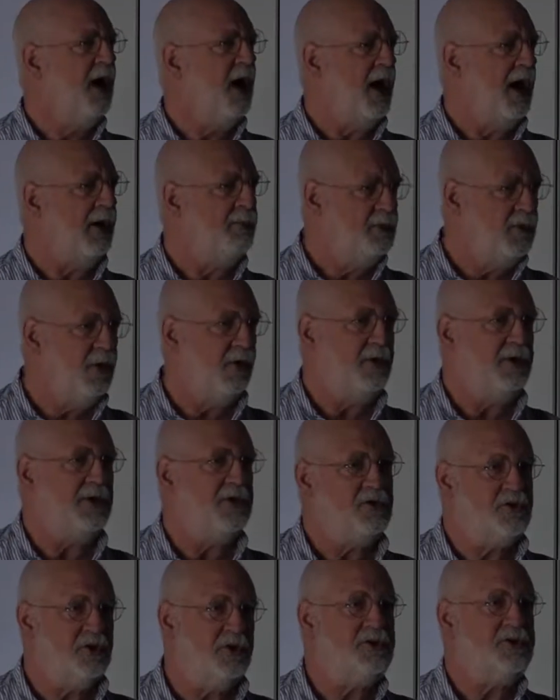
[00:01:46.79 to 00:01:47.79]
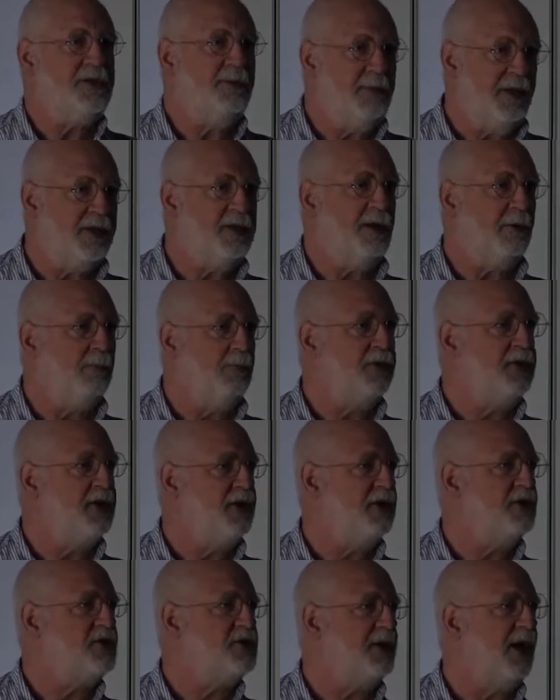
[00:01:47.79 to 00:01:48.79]
I'm not. It's just simply that within
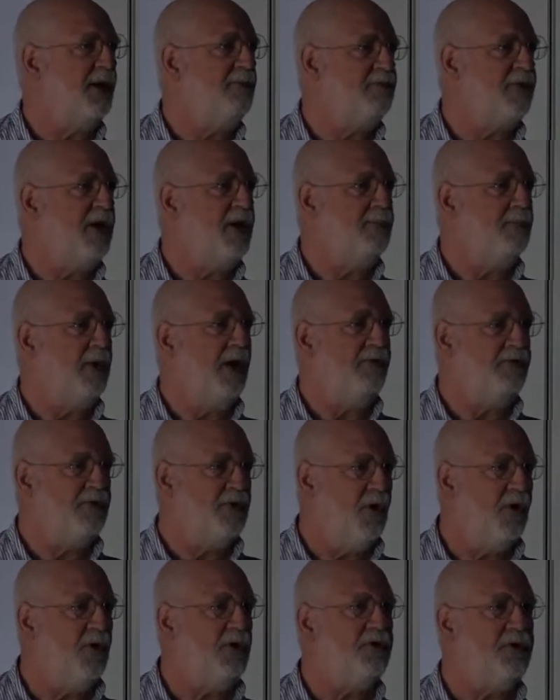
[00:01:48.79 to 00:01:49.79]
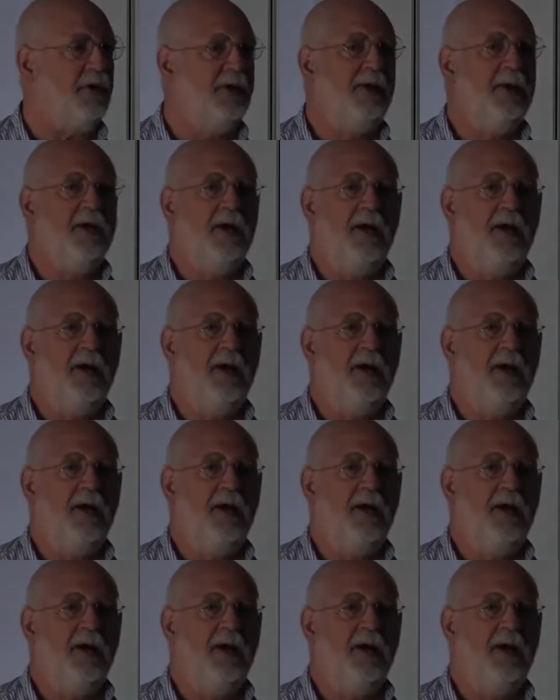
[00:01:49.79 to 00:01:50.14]
the time frame I've got,